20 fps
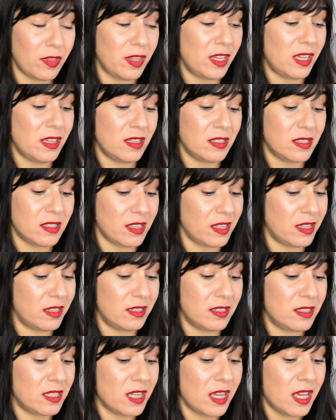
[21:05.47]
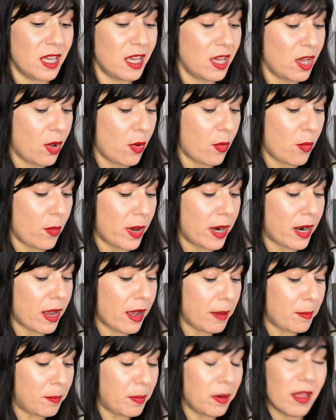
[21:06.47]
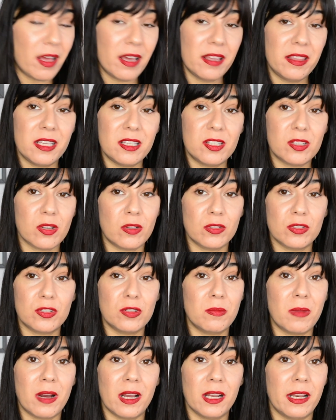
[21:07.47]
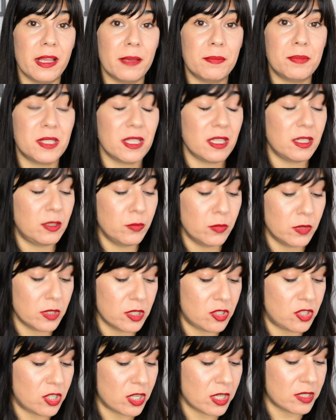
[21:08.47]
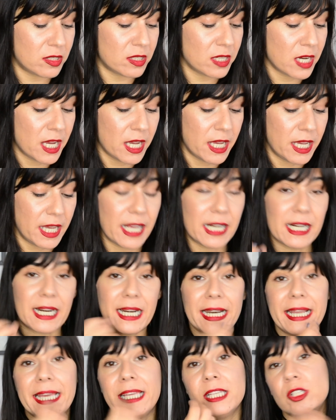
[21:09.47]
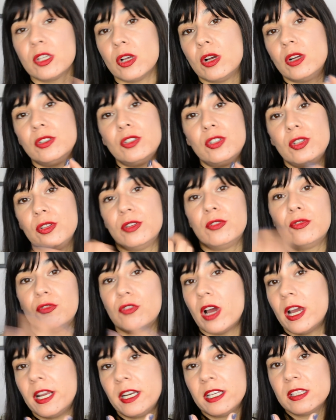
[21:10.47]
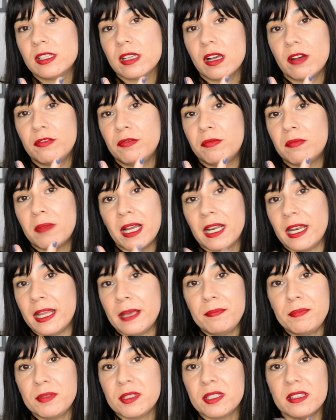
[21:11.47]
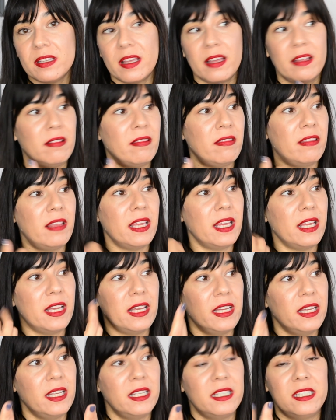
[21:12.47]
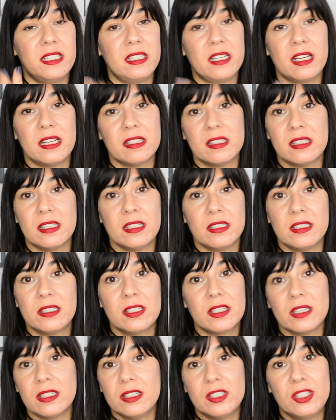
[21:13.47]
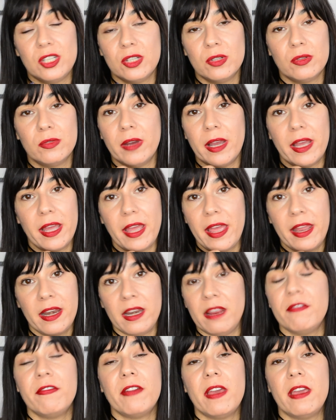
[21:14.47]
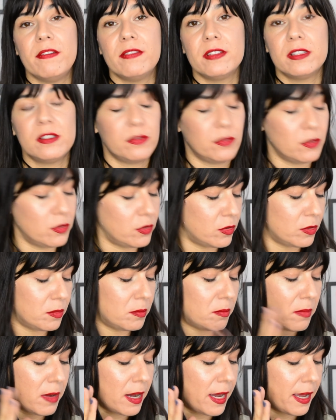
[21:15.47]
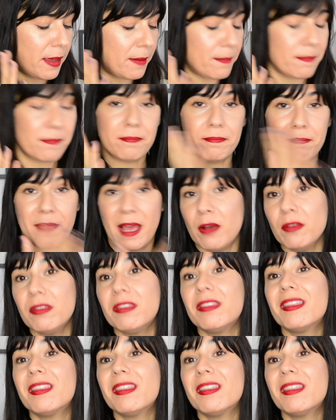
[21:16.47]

these, and when I apply these onto my lips, it was just, it clings on to the dryness of my lips and it doesn't do any favors for my mouth